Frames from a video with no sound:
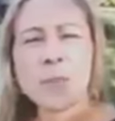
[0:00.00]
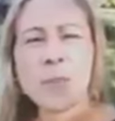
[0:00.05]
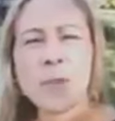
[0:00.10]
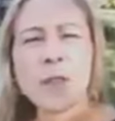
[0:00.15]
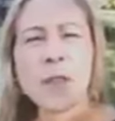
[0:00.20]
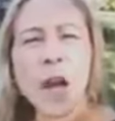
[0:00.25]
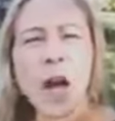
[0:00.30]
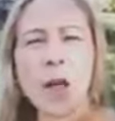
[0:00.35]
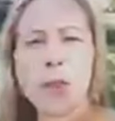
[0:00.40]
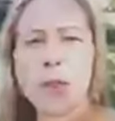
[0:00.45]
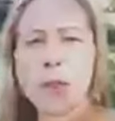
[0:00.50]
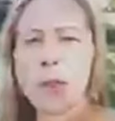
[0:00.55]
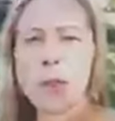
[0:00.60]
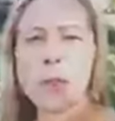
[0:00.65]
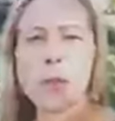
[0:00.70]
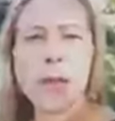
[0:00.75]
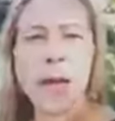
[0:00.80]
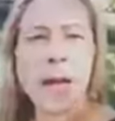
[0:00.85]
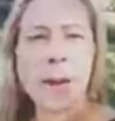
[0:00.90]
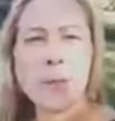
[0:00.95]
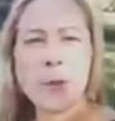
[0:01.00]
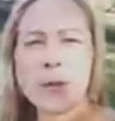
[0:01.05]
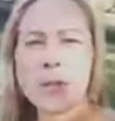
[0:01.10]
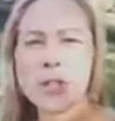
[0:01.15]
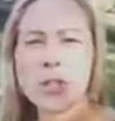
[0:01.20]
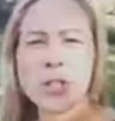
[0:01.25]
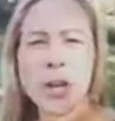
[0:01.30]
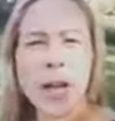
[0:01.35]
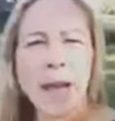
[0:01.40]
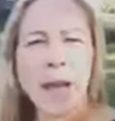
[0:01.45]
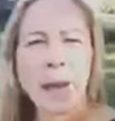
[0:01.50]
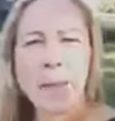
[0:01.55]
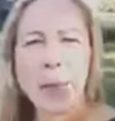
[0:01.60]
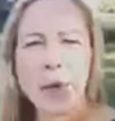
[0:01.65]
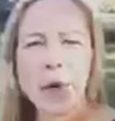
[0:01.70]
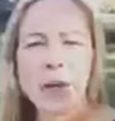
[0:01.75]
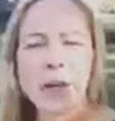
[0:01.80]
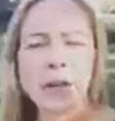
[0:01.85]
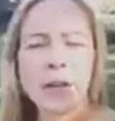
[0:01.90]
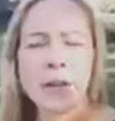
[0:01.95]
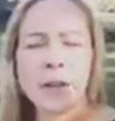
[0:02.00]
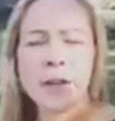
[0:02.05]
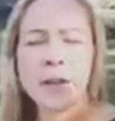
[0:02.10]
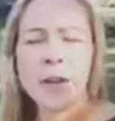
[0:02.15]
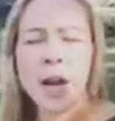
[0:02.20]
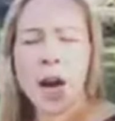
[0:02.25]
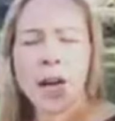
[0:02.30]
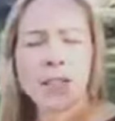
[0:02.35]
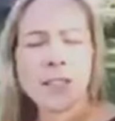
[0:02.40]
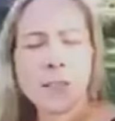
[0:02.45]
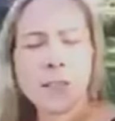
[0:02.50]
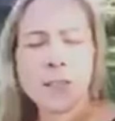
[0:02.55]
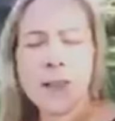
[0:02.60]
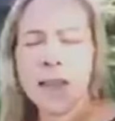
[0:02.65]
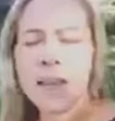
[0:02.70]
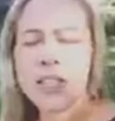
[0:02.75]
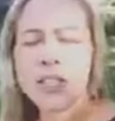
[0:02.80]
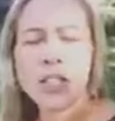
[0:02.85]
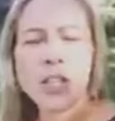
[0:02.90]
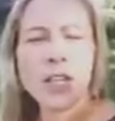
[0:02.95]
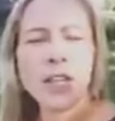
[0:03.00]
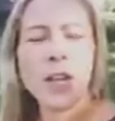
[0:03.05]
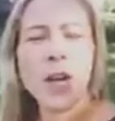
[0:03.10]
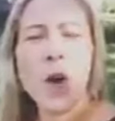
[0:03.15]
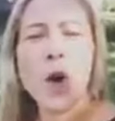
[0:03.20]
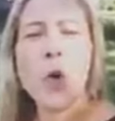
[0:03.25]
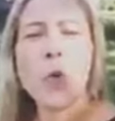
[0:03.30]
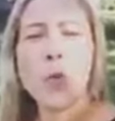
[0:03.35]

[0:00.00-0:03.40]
not through blame or shame or condemnation,